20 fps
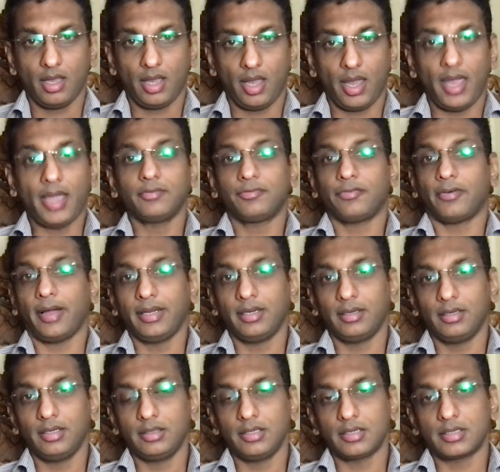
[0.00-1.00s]
And
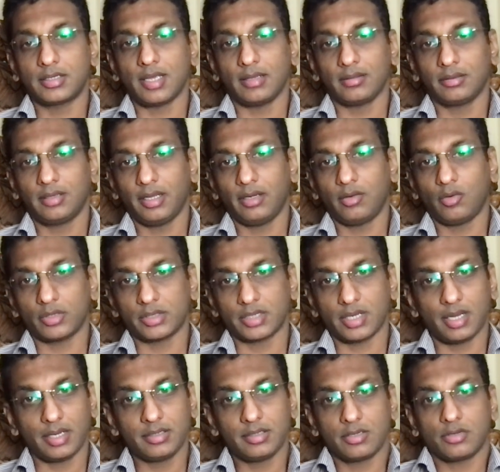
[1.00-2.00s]
finally, this xanthine
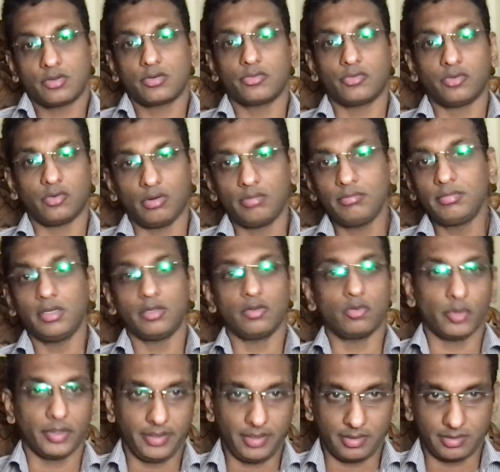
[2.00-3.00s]
oxidizes to form the
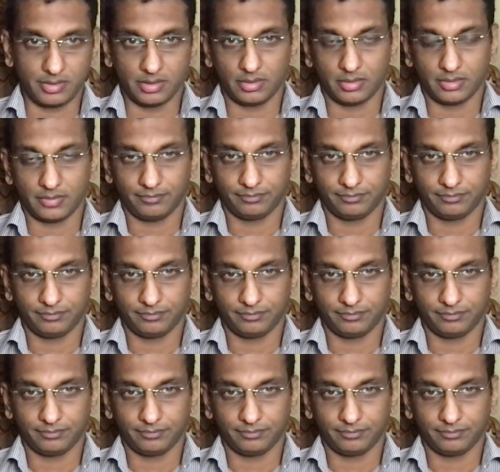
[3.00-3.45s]
uric acid.